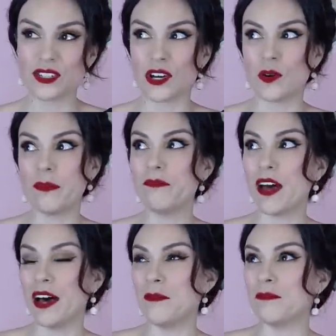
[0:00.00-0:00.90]
So
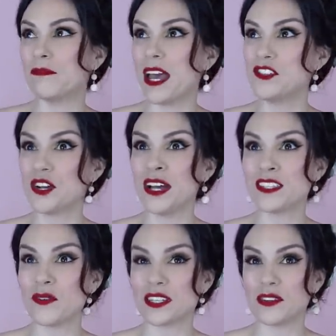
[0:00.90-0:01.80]

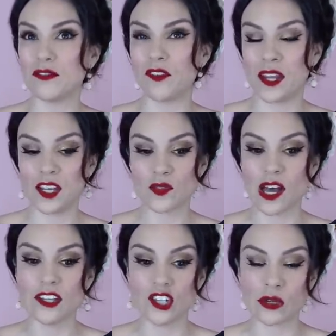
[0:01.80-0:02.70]
Patreon's always a little funny because
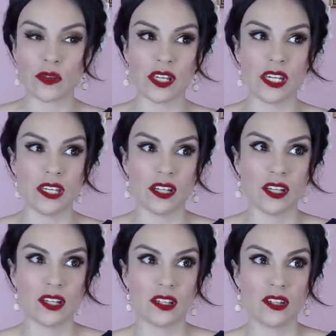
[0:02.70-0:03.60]
I generally